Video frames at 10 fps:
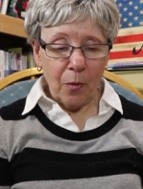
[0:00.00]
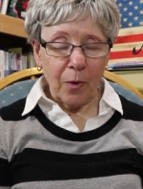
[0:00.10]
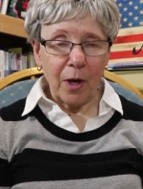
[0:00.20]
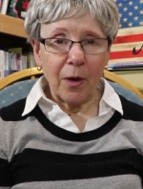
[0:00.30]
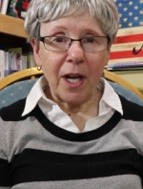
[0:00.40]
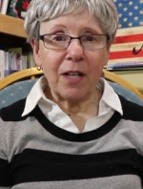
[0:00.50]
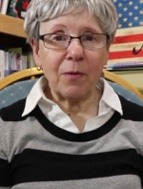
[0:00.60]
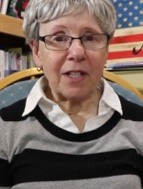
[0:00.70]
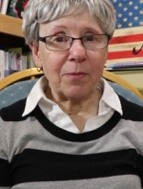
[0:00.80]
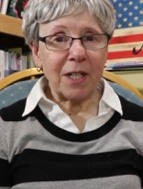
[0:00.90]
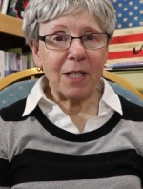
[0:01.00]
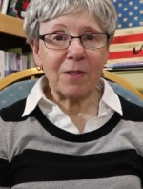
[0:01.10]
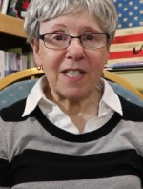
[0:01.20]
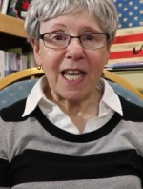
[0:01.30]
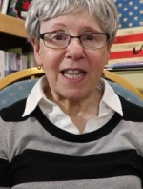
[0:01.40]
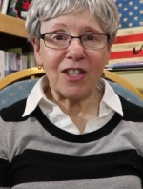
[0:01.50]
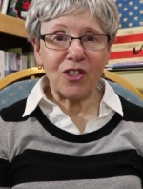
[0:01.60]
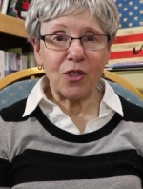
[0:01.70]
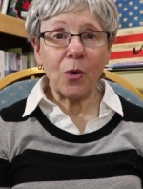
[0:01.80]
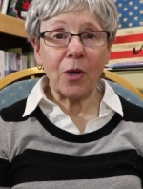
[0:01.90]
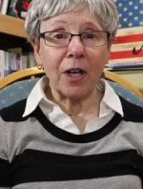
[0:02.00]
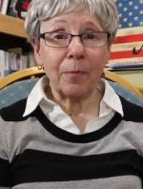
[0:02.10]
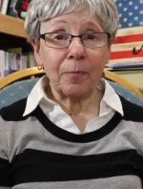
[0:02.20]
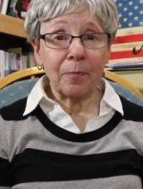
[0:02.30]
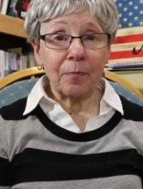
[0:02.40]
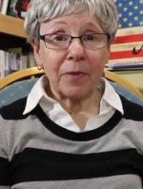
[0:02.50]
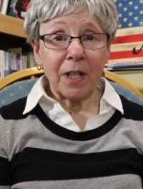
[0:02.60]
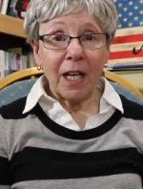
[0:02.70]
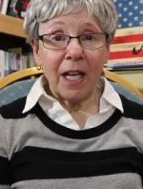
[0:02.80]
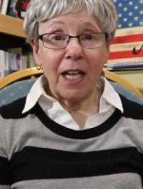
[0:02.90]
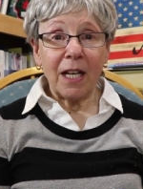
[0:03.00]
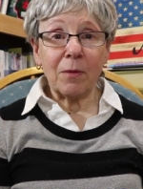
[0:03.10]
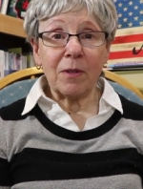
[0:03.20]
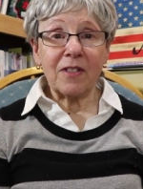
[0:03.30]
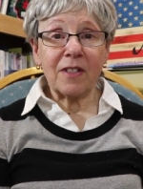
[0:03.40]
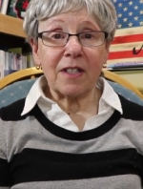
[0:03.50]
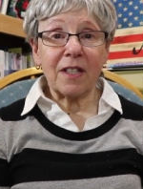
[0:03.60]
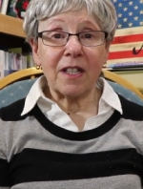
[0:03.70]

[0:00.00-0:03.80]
Well, anyways, when he was at the store, it was